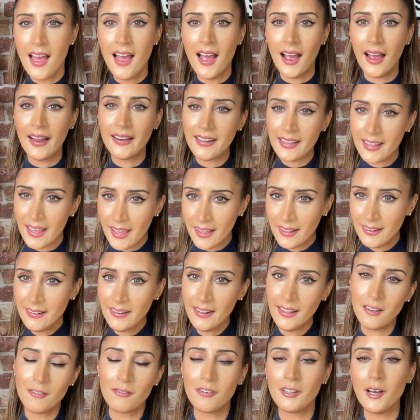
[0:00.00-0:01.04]
And again,
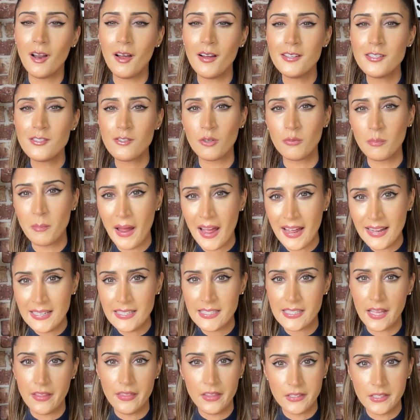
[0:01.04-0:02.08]
it relies on
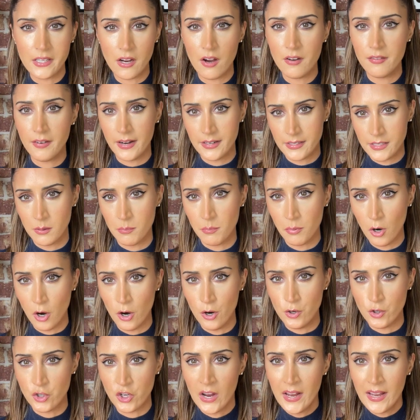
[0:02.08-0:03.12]
pace and the direct
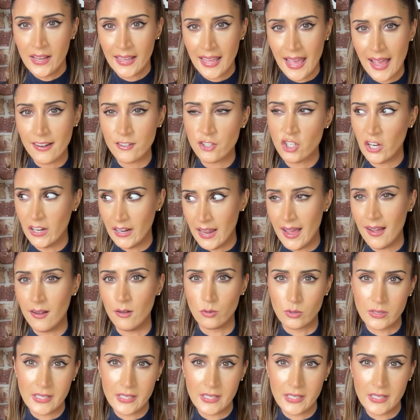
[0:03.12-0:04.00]
approach catching out